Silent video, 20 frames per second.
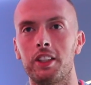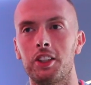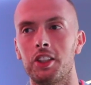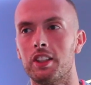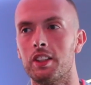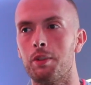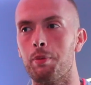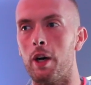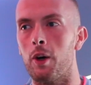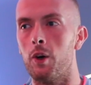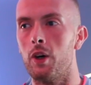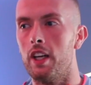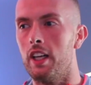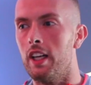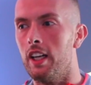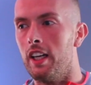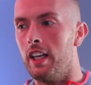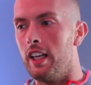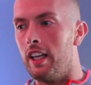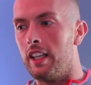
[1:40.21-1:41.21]
It's just about
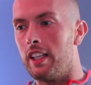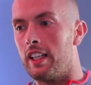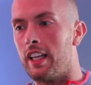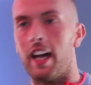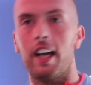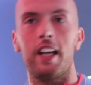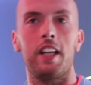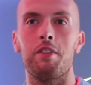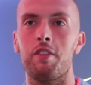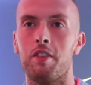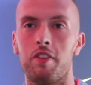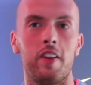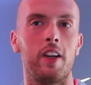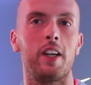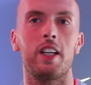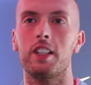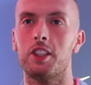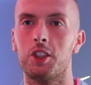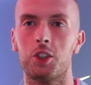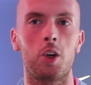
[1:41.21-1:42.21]
getting even
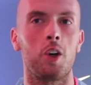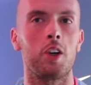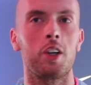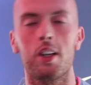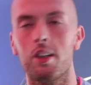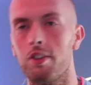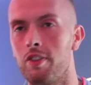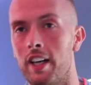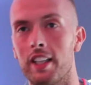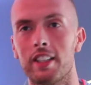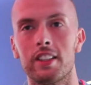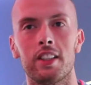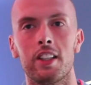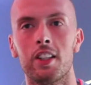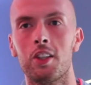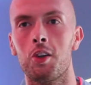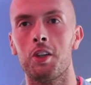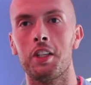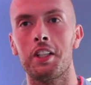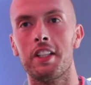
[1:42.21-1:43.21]
fitter, stronger,
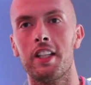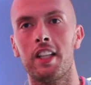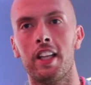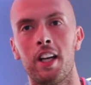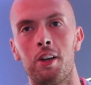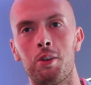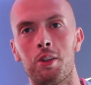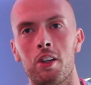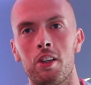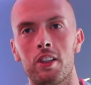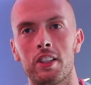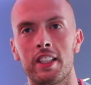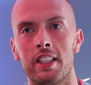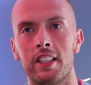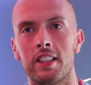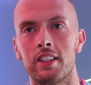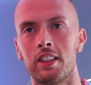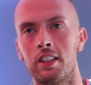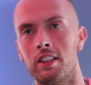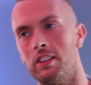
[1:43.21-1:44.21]
faster, going into the outdoor
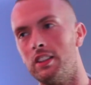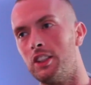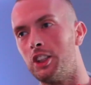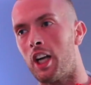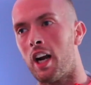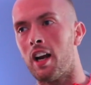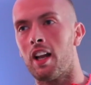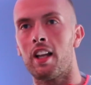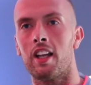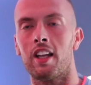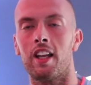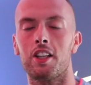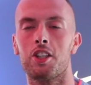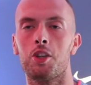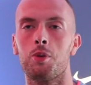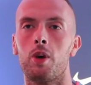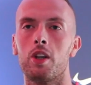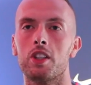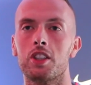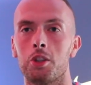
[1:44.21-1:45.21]
season and channeling that
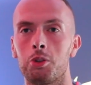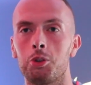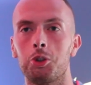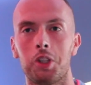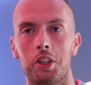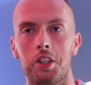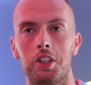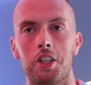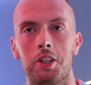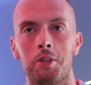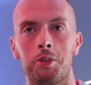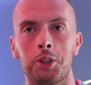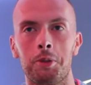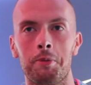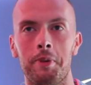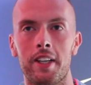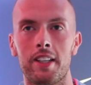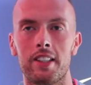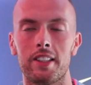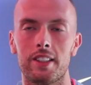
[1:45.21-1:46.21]
towards 100 and
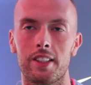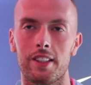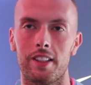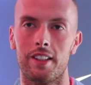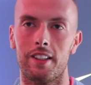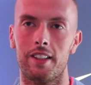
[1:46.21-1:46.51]
200 metres.